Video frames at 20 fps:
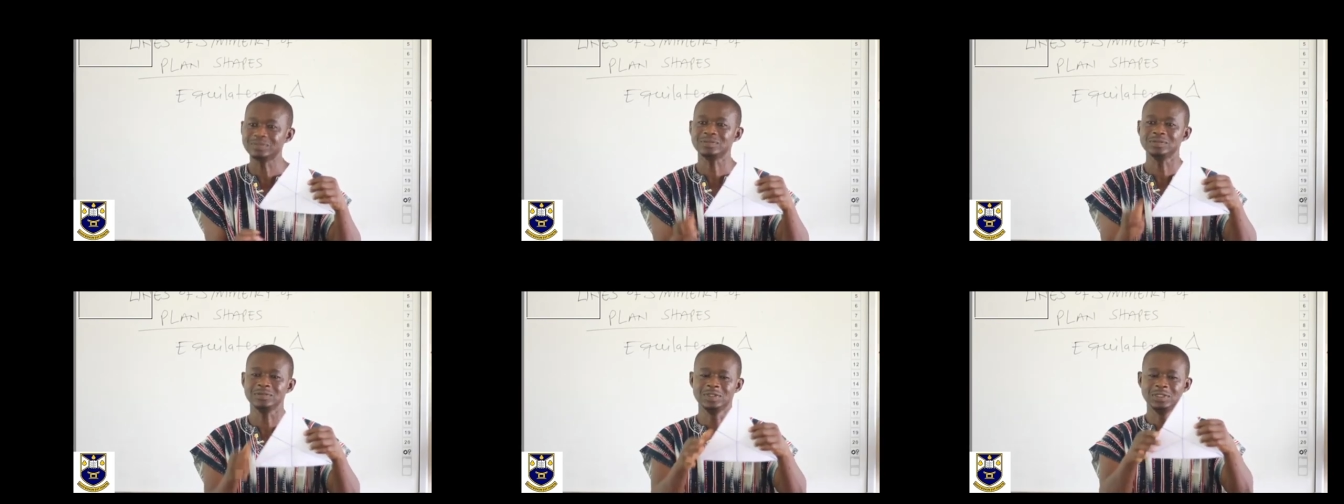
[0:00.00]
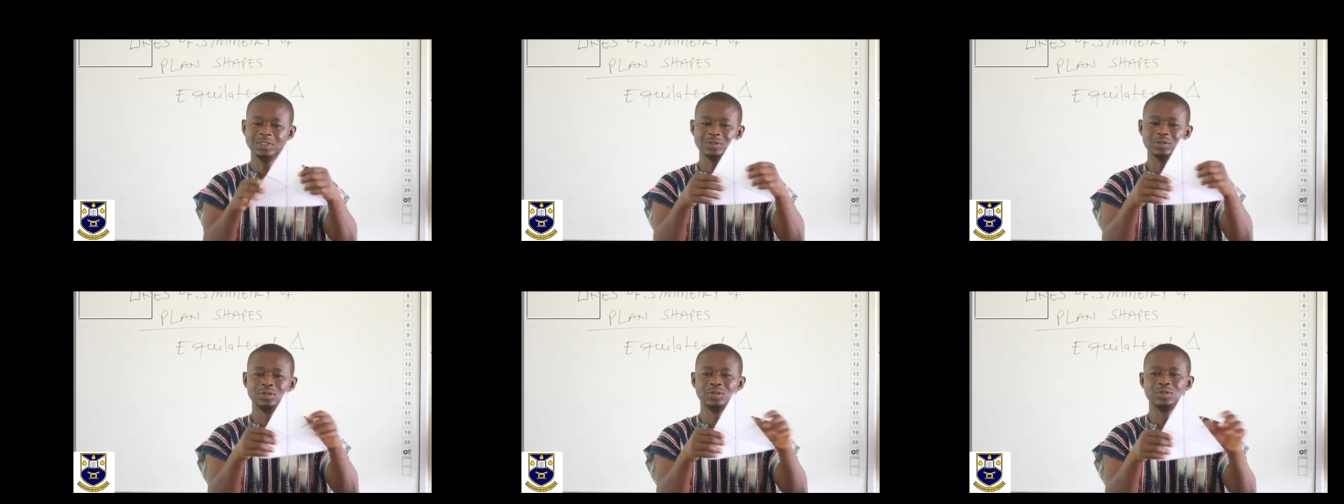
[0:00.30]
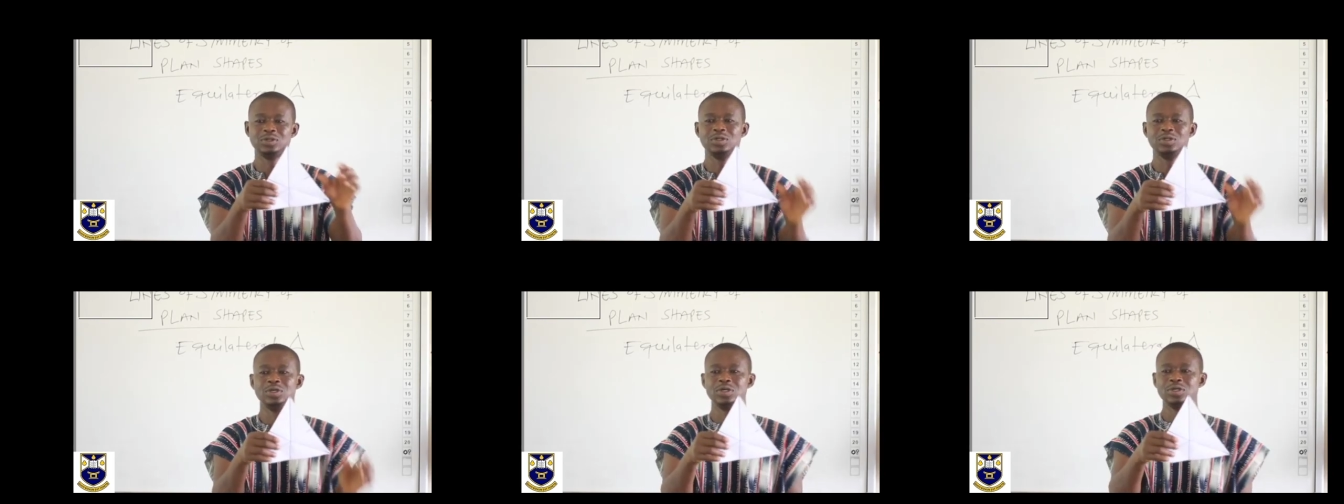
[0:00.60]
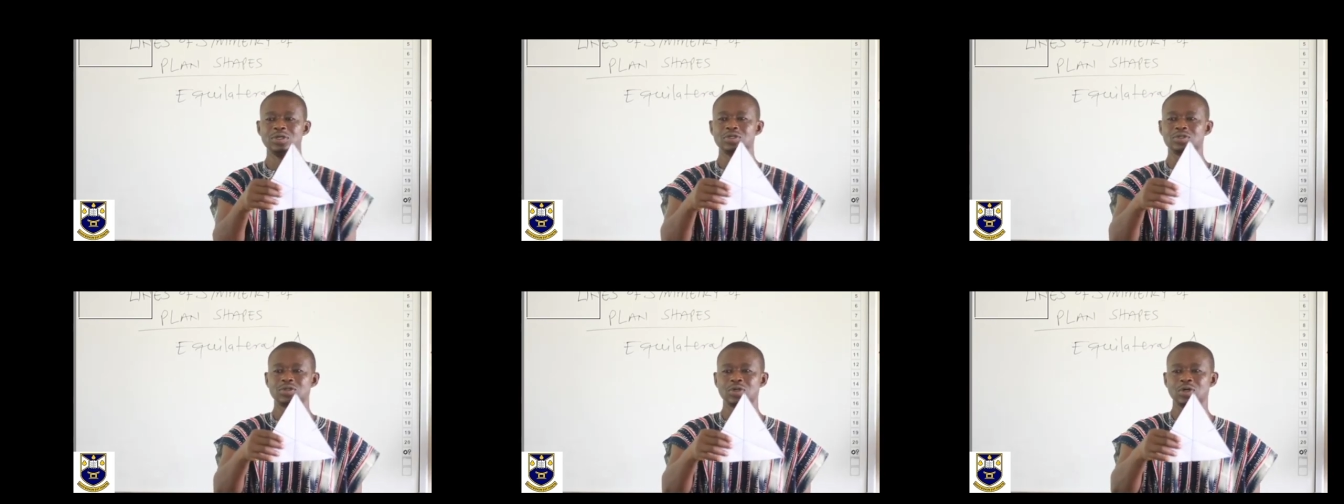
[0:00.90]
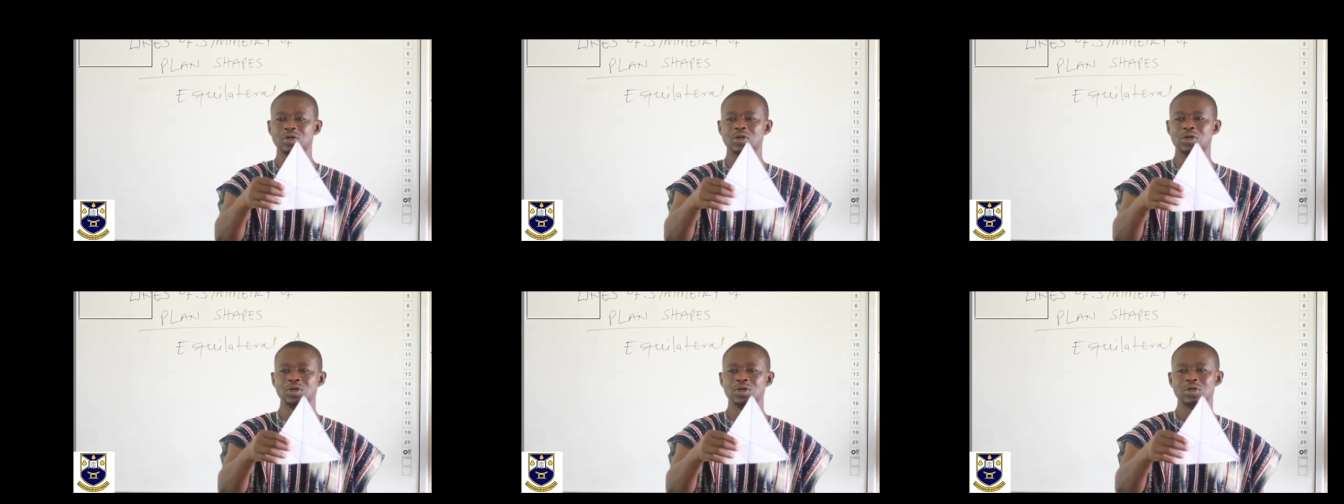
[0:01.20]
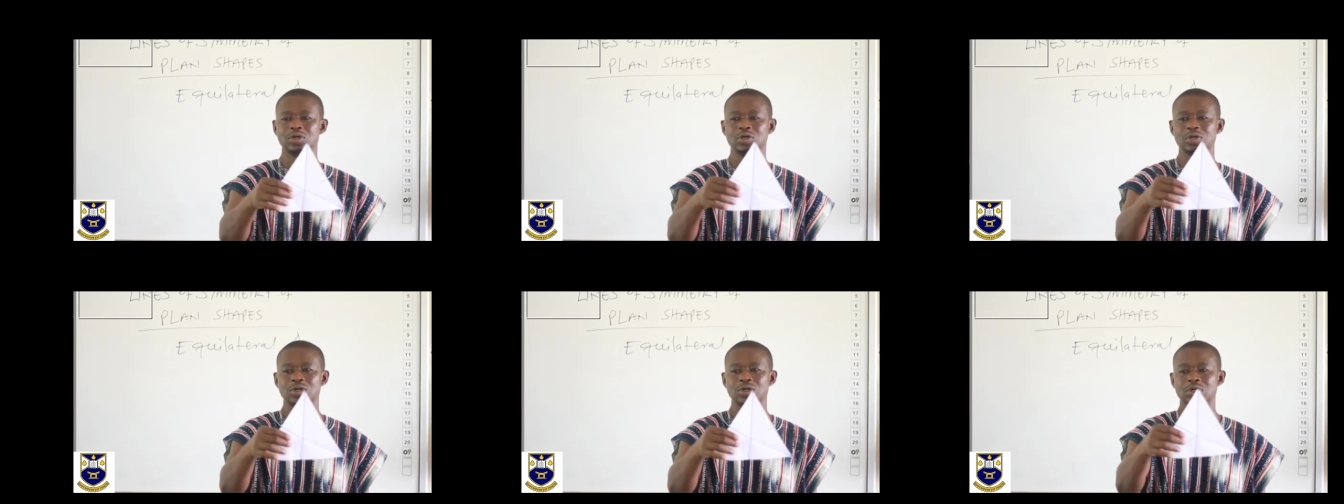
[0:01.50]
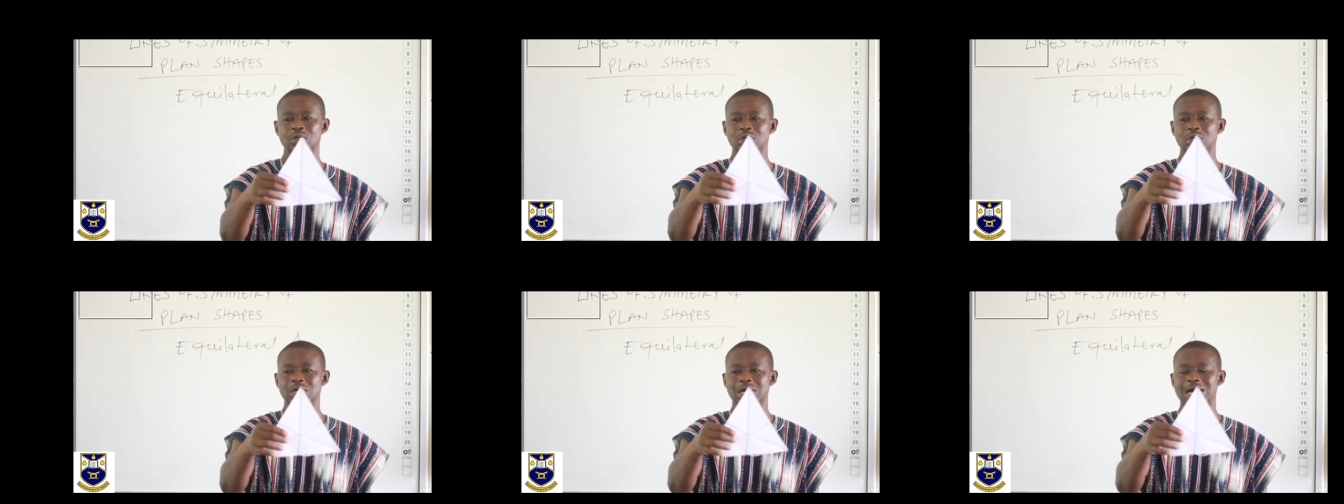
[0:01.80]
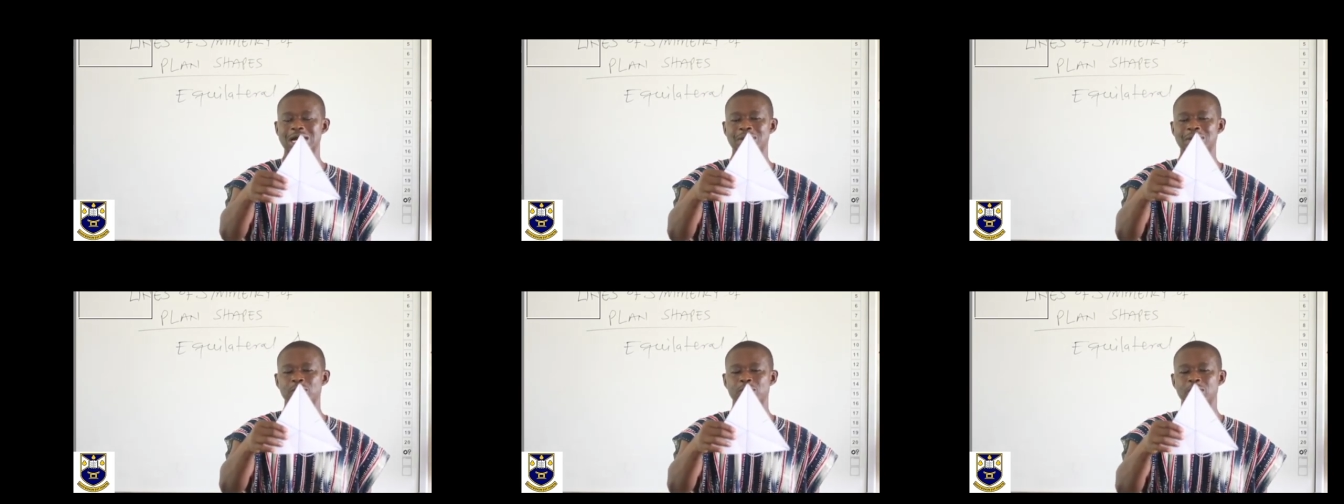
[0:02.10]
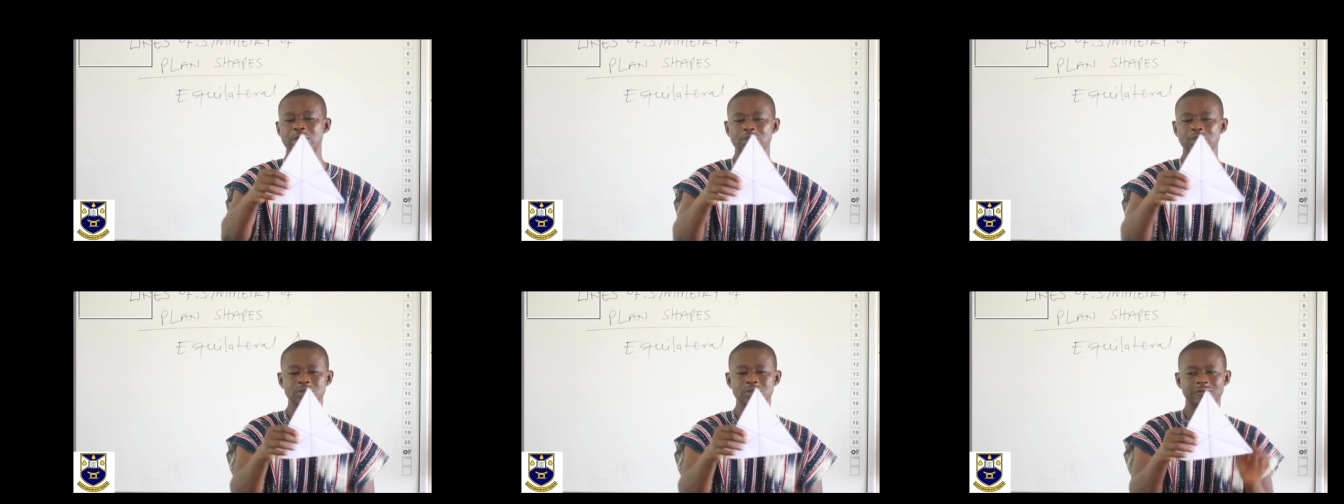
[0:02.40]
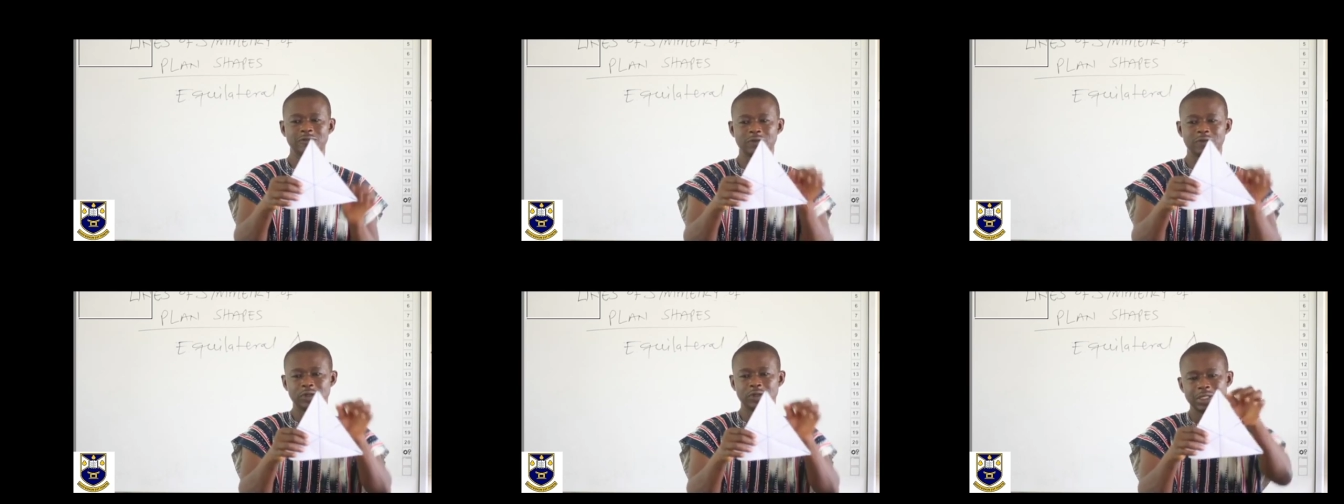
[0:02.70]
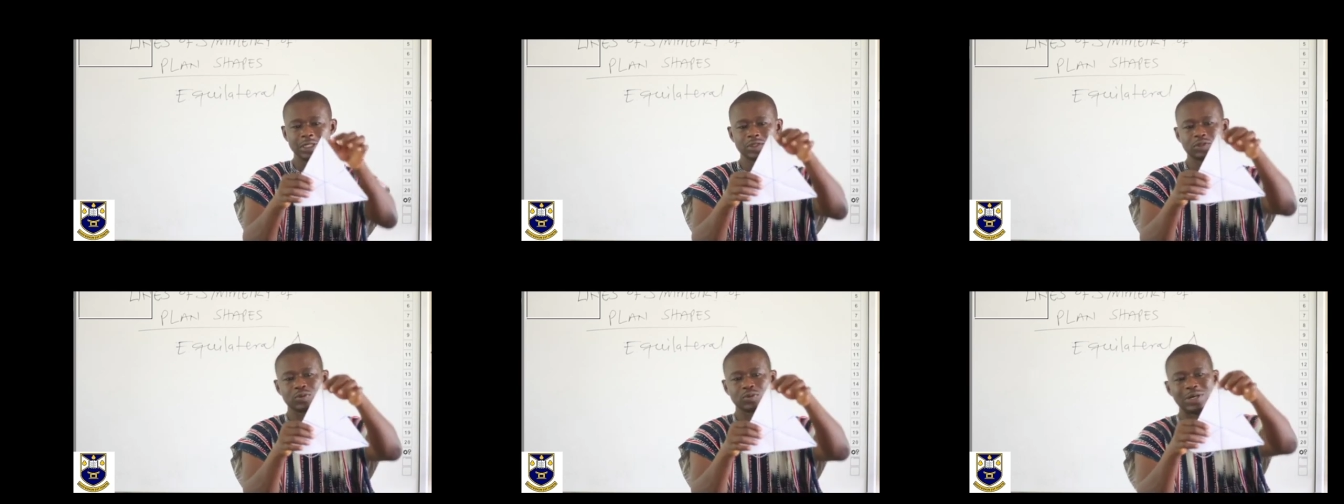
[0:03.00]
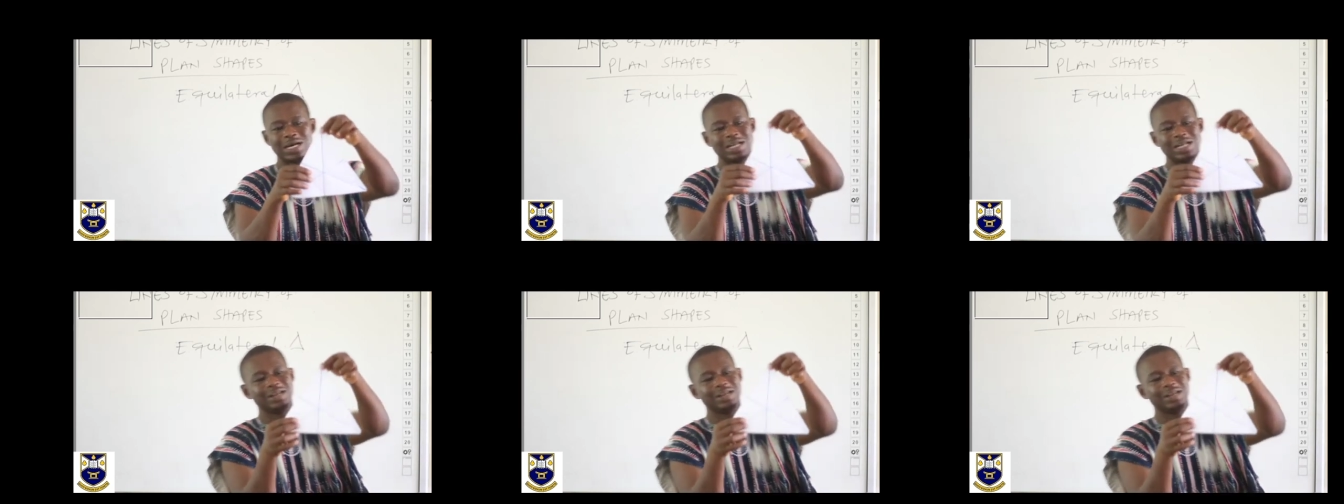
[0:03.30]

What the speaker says: Good. So I'm going to fold this one